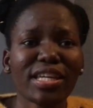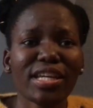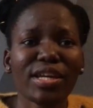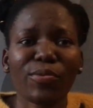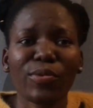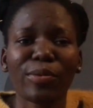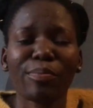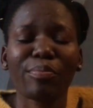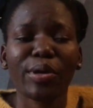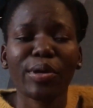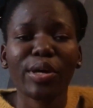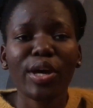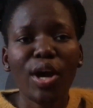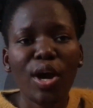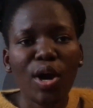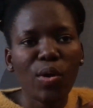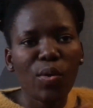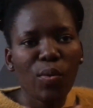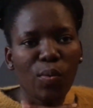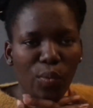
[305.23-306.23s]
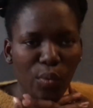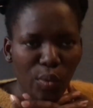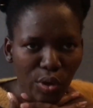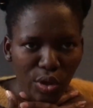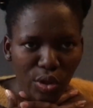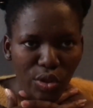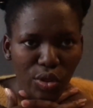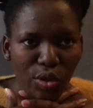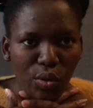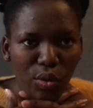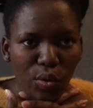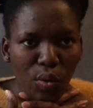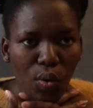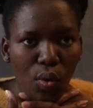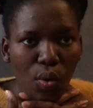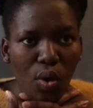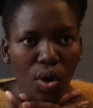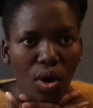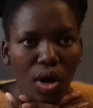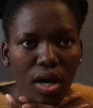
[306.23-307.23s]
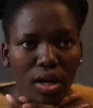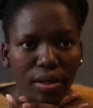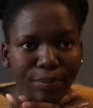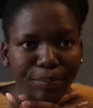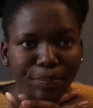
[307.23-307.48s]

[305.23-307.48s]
it will be worth your,